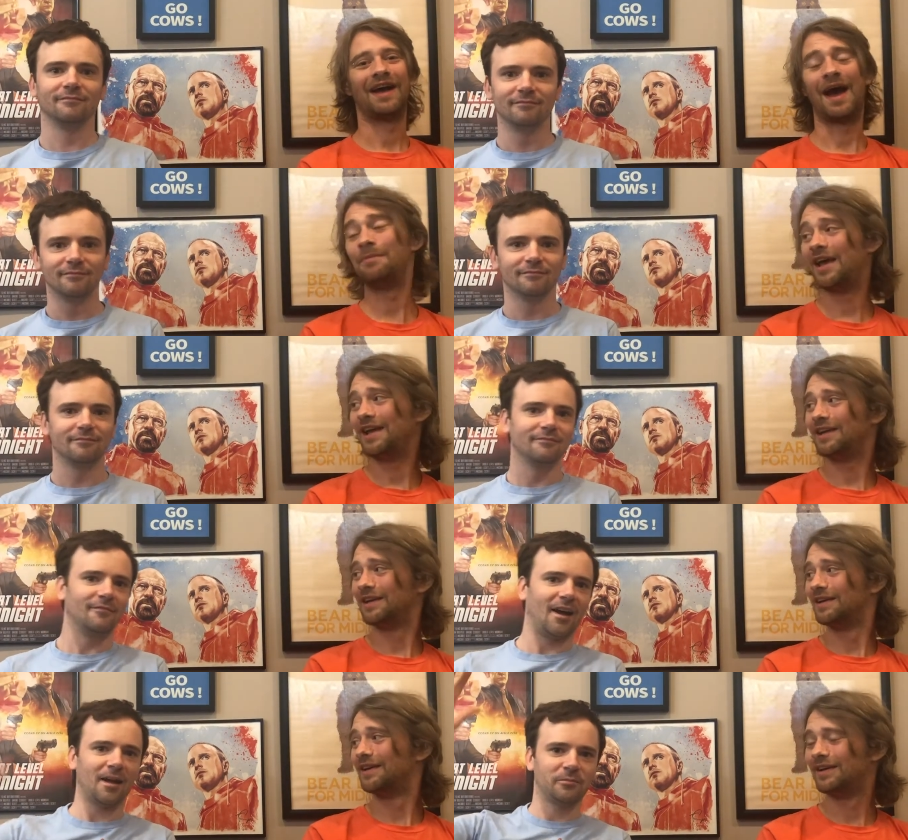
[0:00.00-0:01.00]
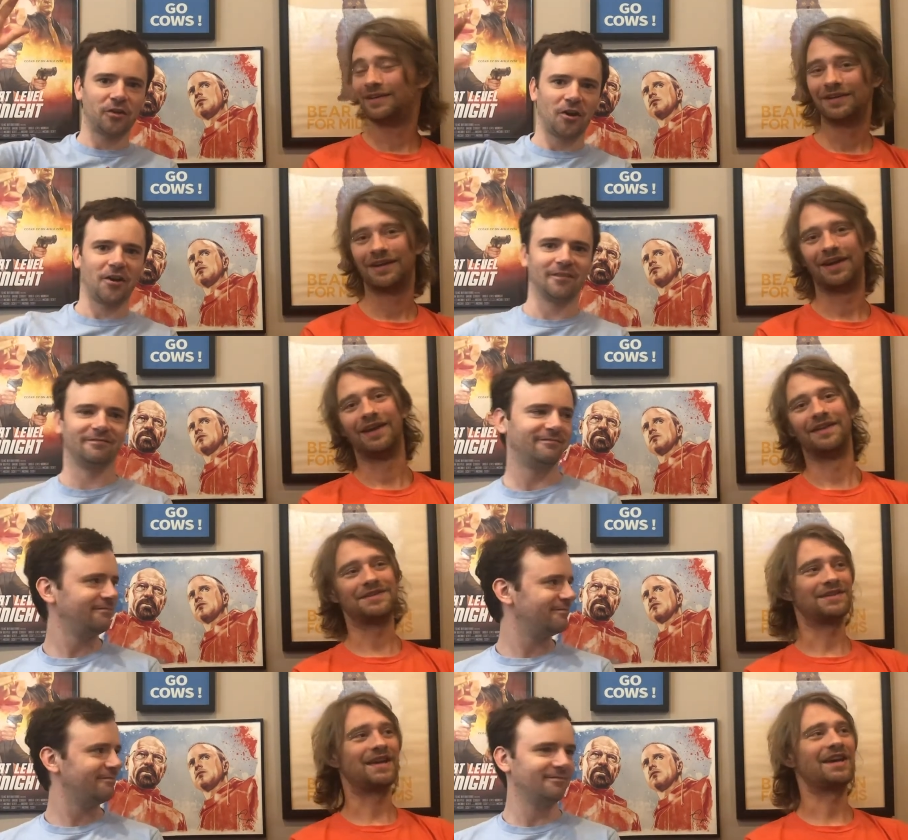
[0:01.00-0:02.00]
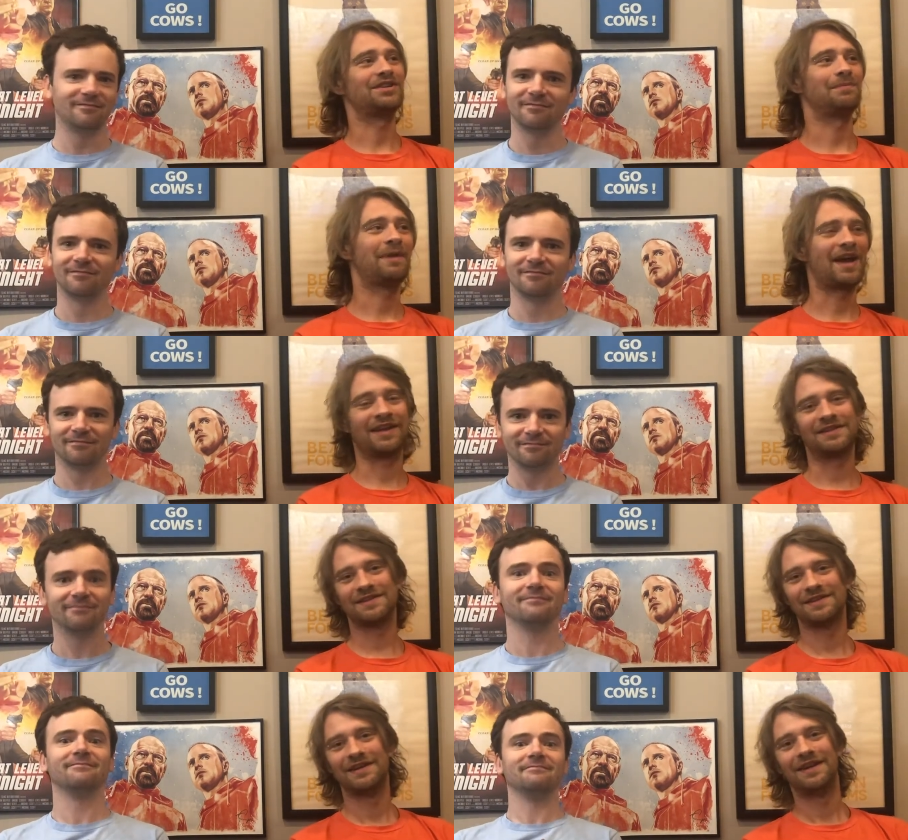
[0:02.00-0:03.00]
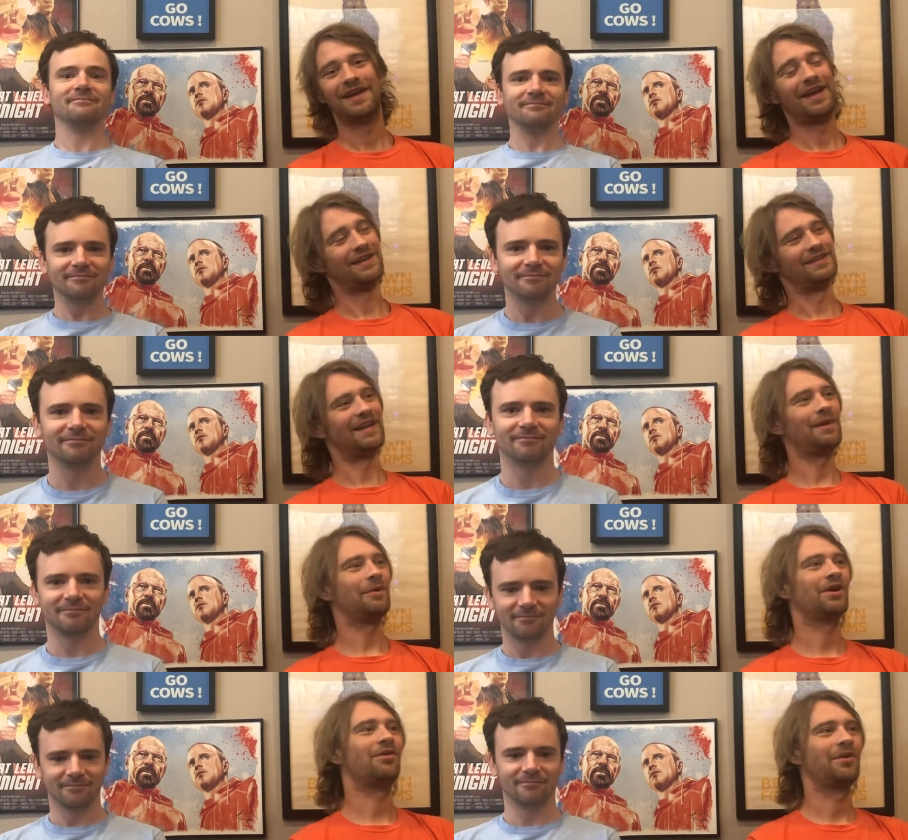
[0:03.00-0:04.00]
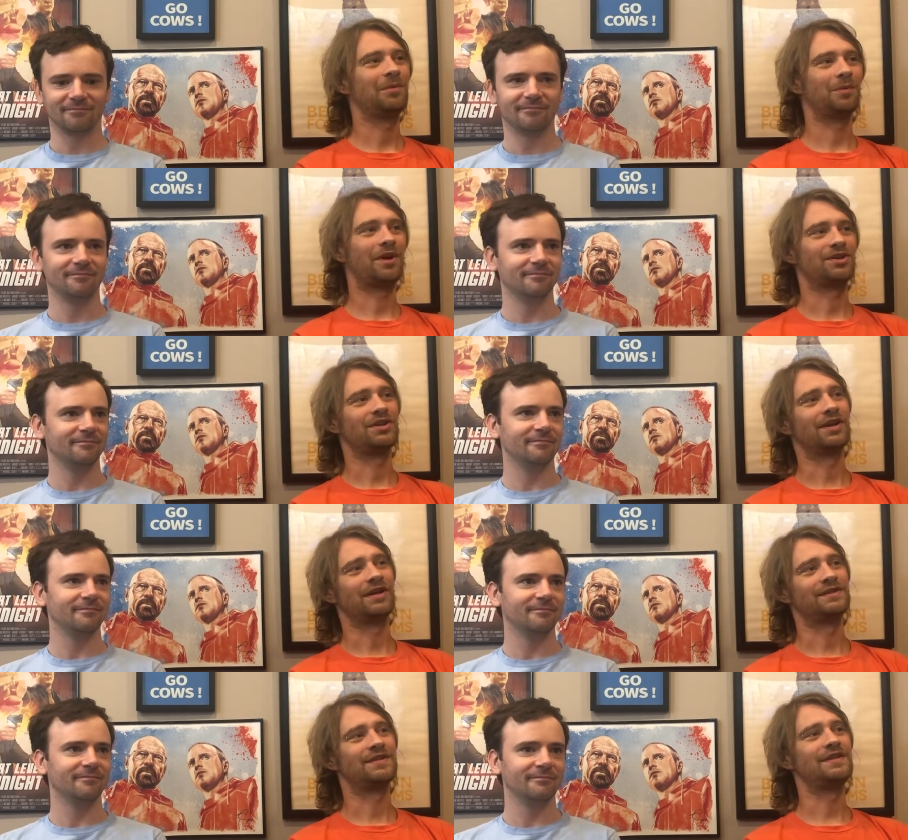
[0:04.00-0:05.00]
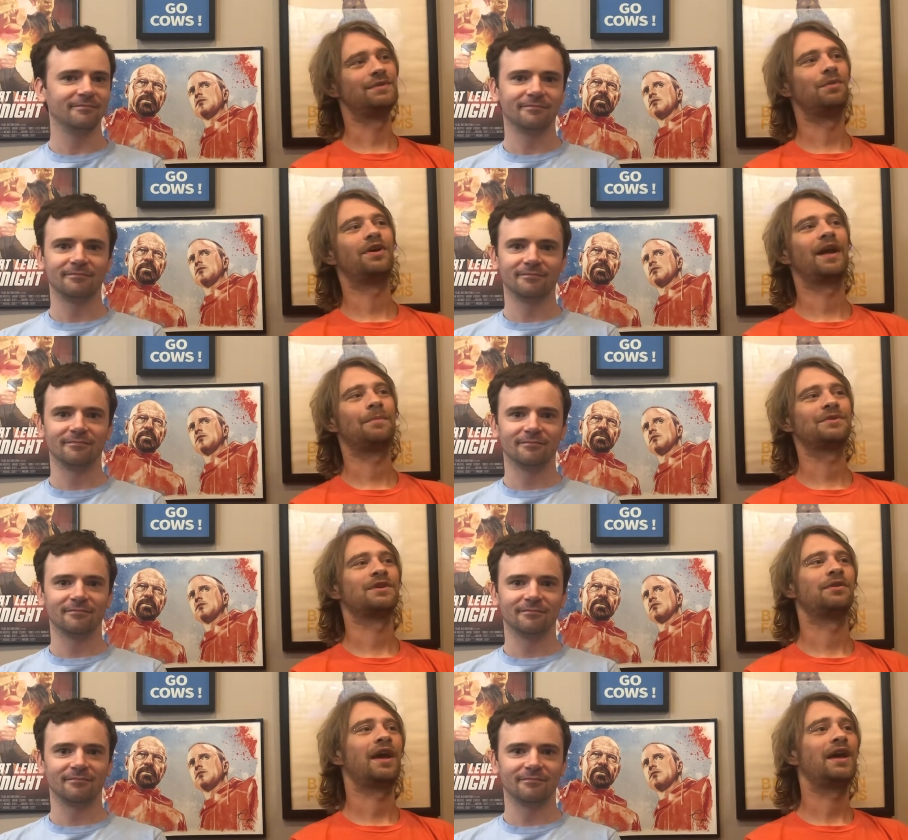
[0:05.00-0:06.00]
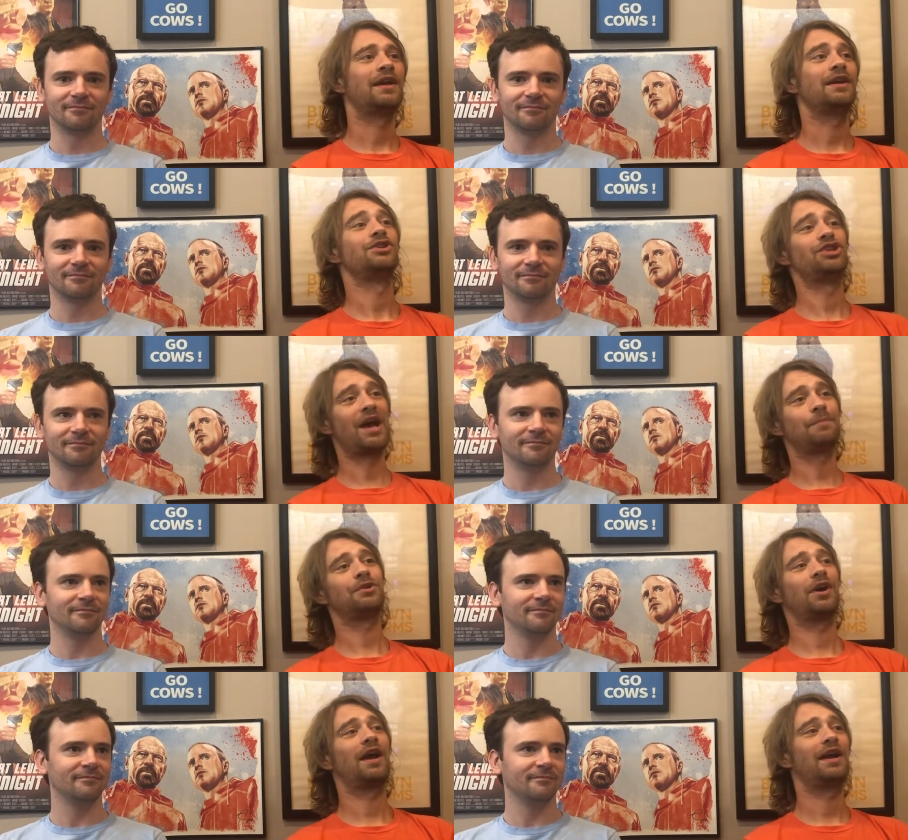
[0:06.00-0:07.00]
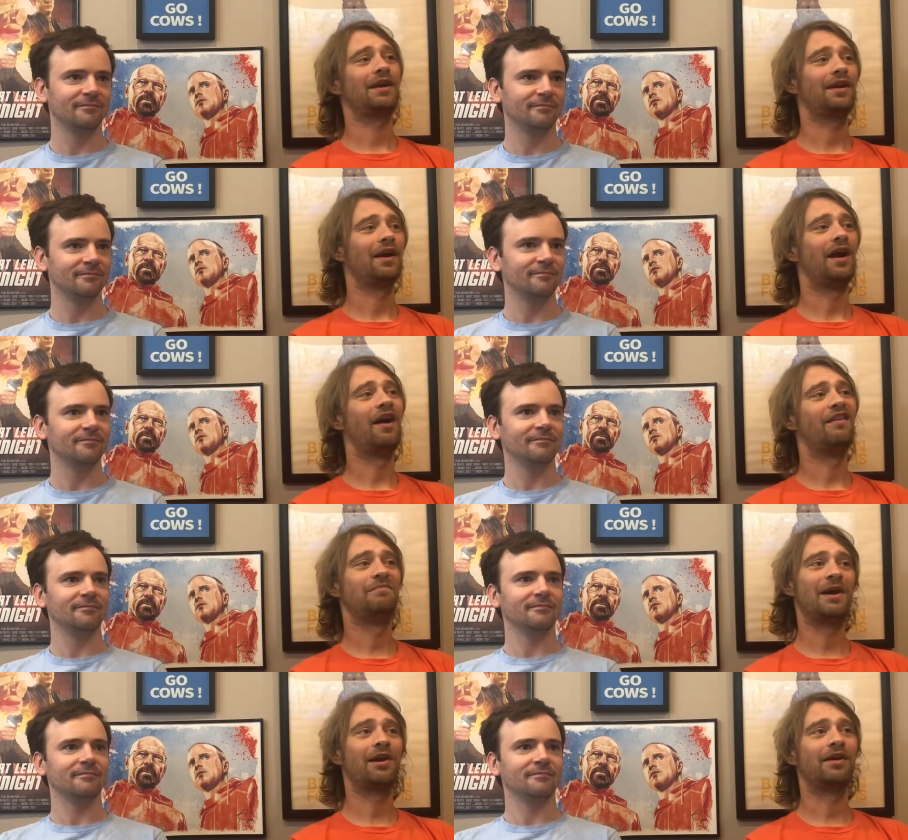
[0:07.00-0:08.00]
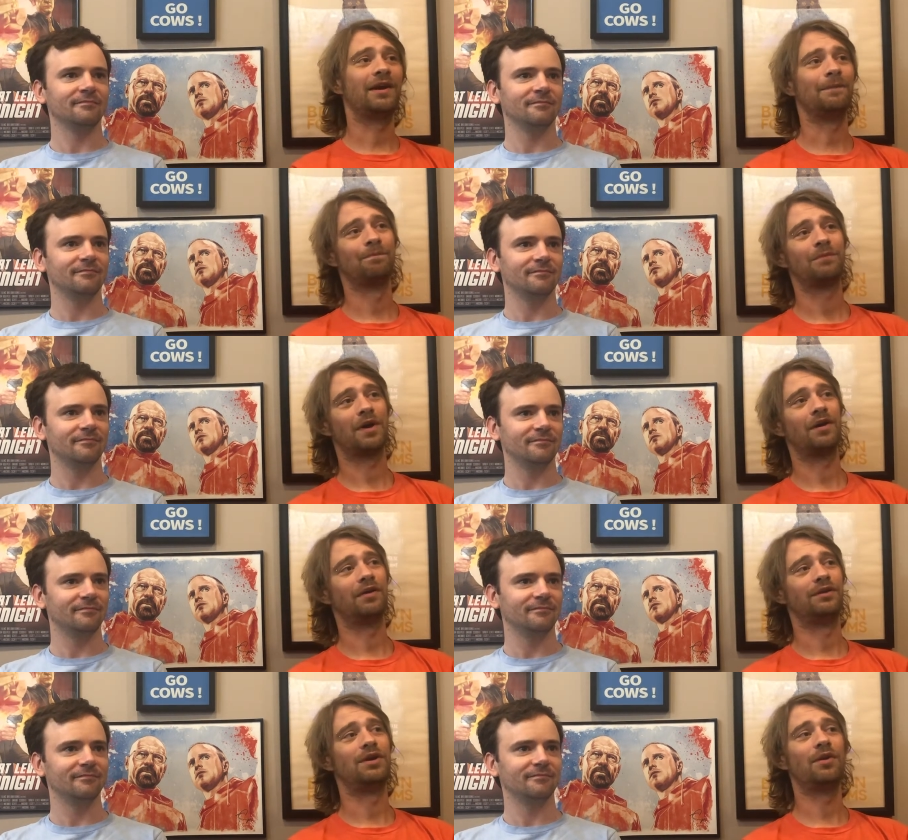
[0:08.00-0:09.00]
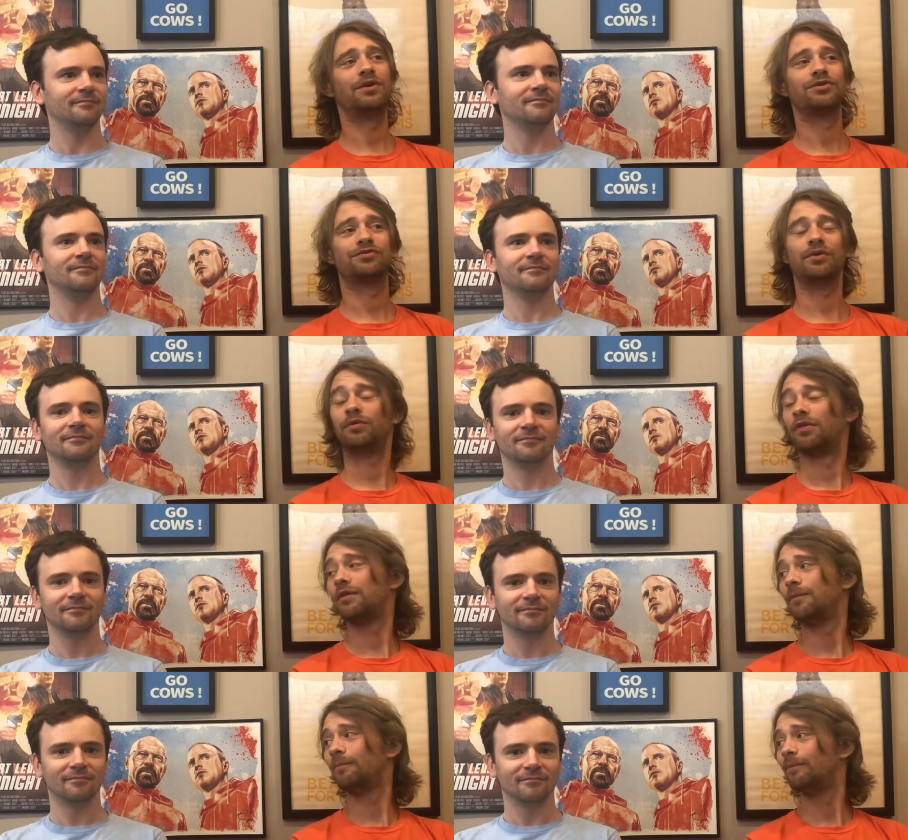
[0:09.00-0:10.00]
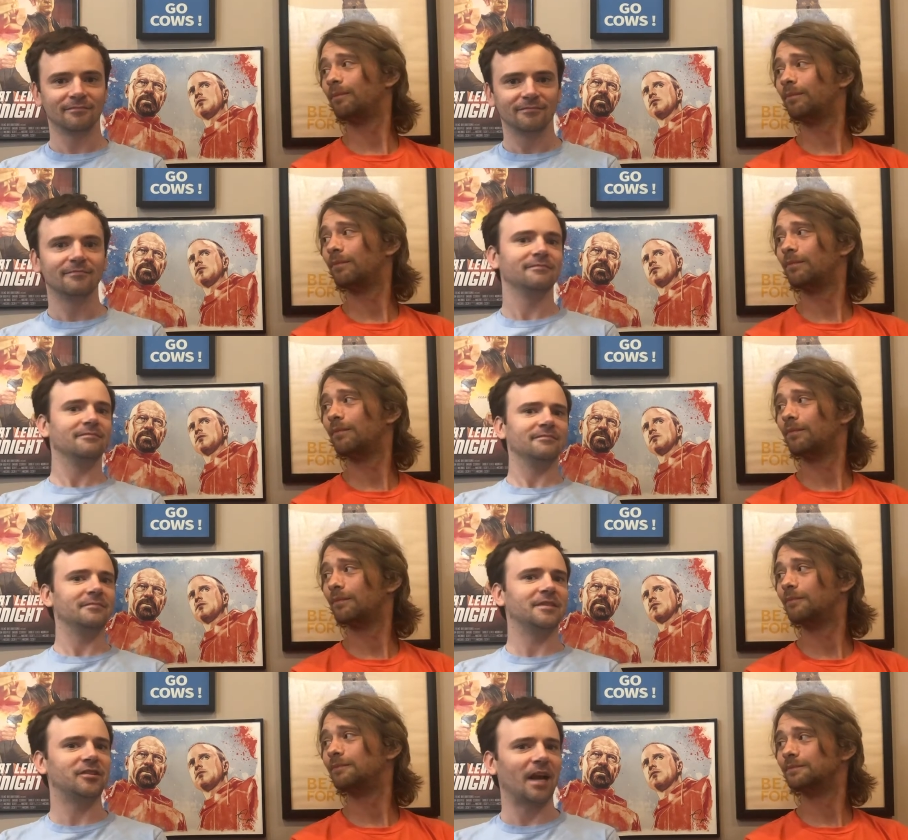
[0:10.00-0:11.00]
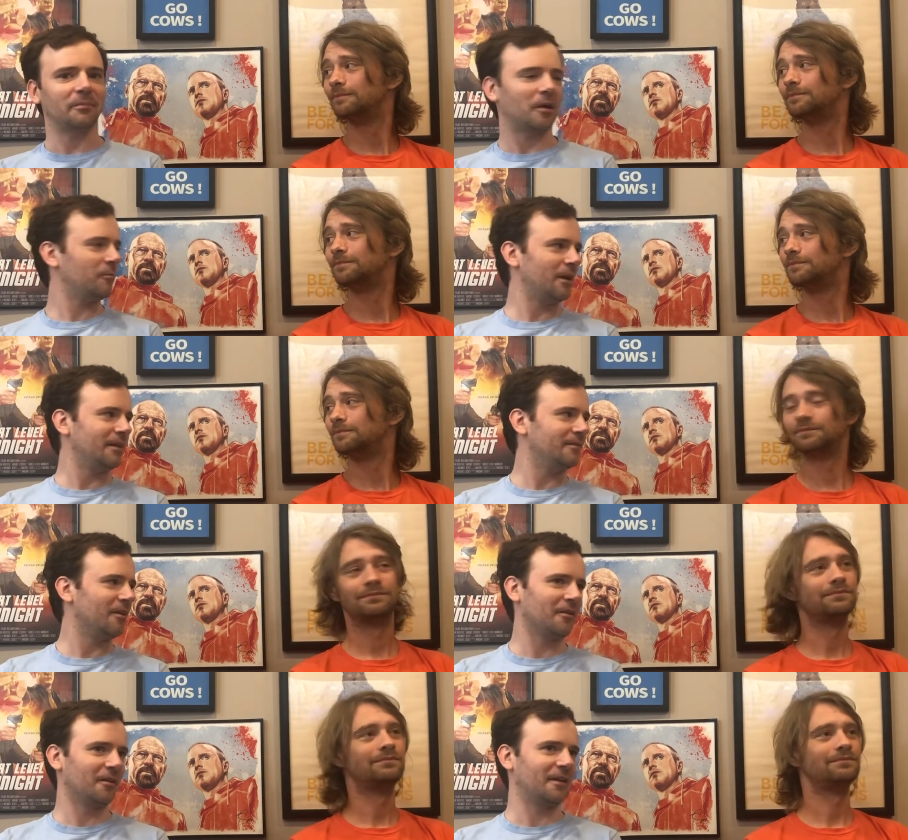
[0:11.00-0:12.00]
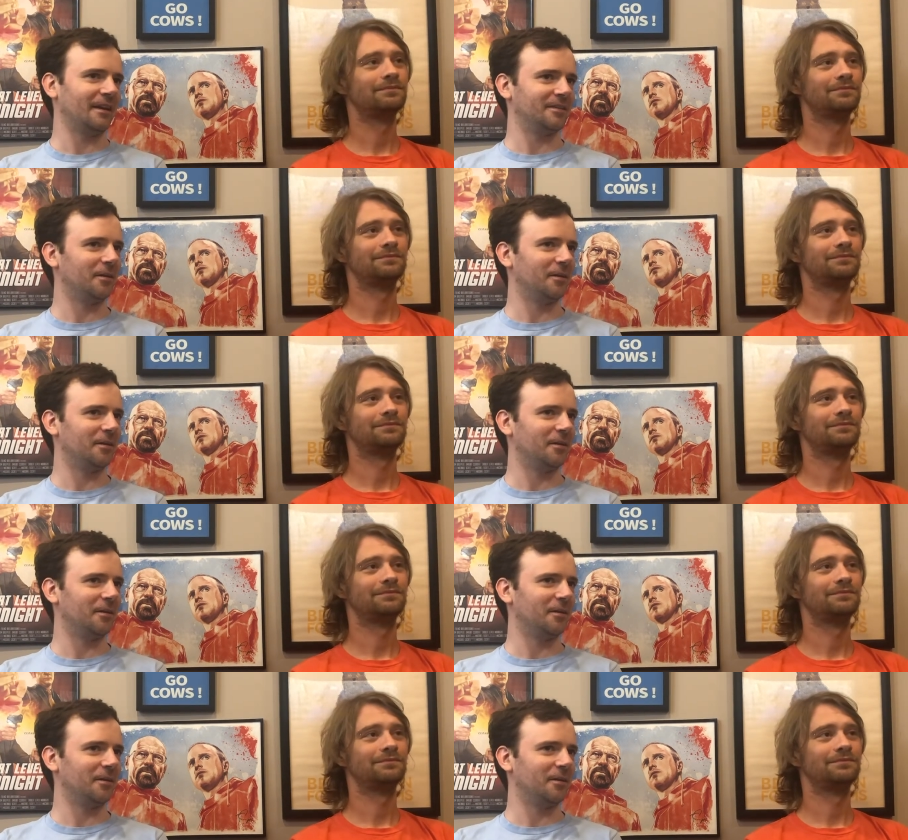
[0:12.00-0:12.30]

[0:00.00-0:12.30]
Speaker 1: I'm Nate. I'm Sean. And this is Catch-up Packets. And today we are going to be watching Season 1, Episode 8, Chapter 8 of Barry, called Know Your Truth. Chap. Uh, wait. Uh, okay. So